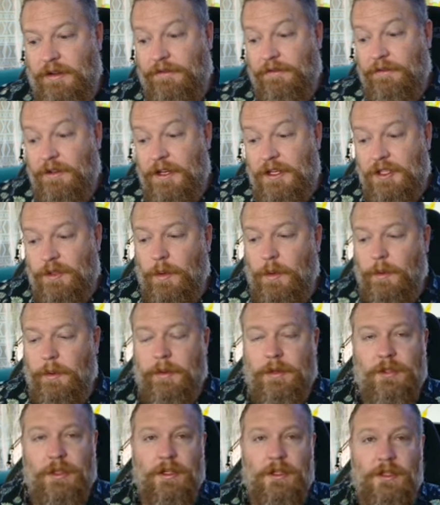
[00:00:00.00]
finished what we
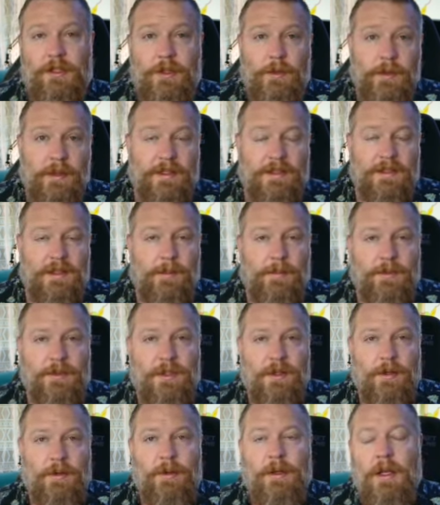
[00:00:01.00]
were trying to do with this
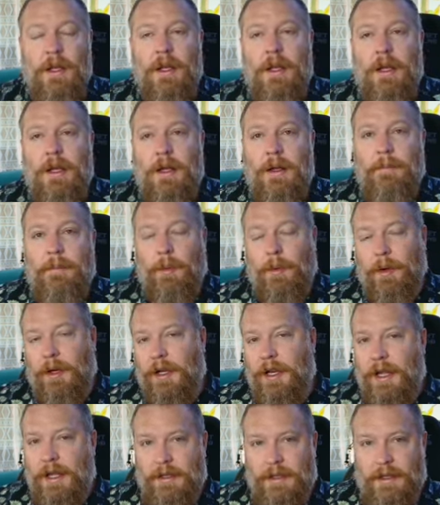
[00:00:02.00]
episode, but we're
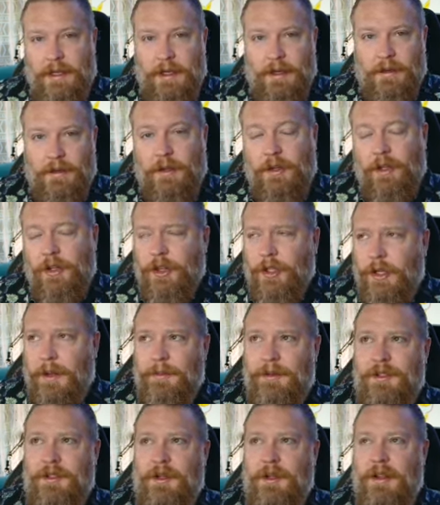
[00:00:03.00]
going to end it here. The third
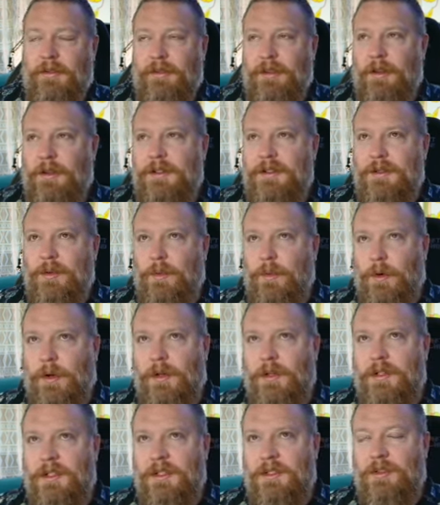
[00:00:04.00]
episode, even though it's the
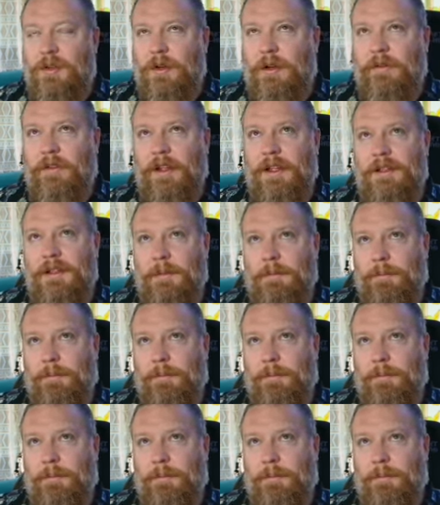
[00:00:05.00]
worst, sort of is a